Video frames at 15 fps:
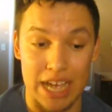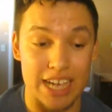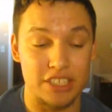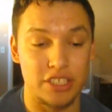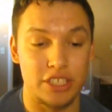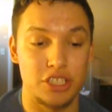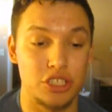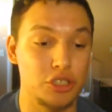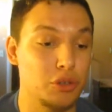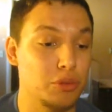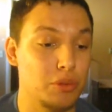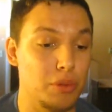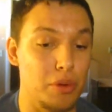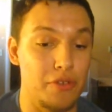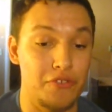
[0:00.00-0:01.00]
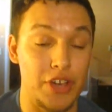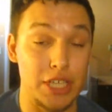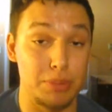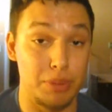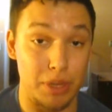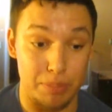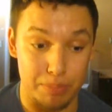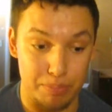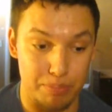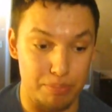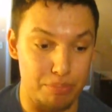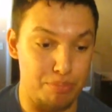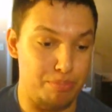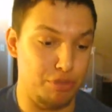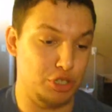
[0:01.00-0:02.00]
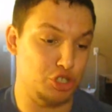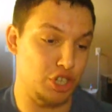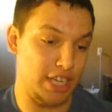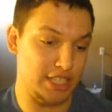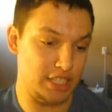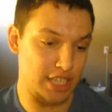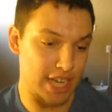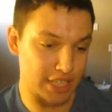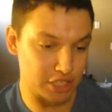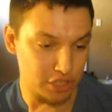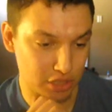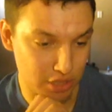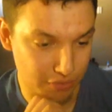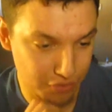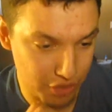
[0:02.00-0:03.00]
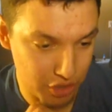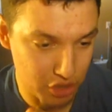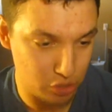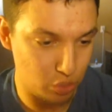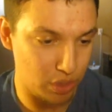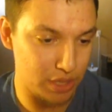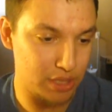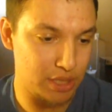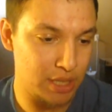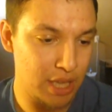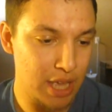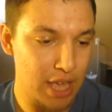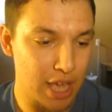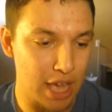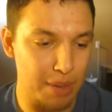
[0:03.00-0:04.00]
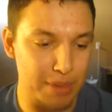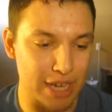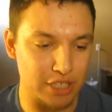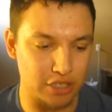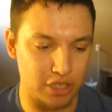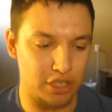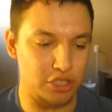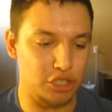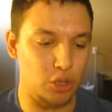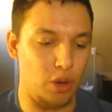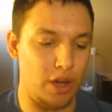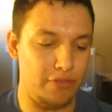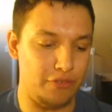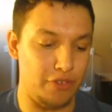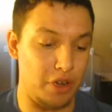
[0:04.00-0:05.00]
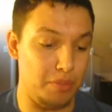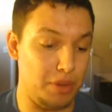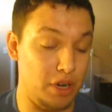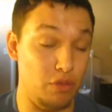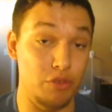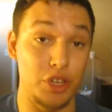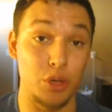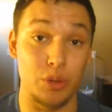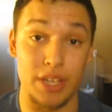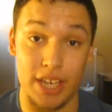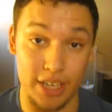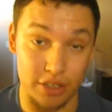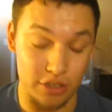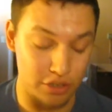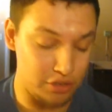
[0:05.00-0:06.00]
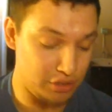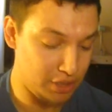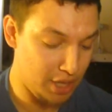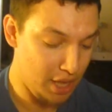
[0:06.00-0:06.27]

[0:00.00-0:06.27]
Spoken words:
Actually, 2 Facebook transactions. The first ones I'm actually going to show off from Ryu Kenkers,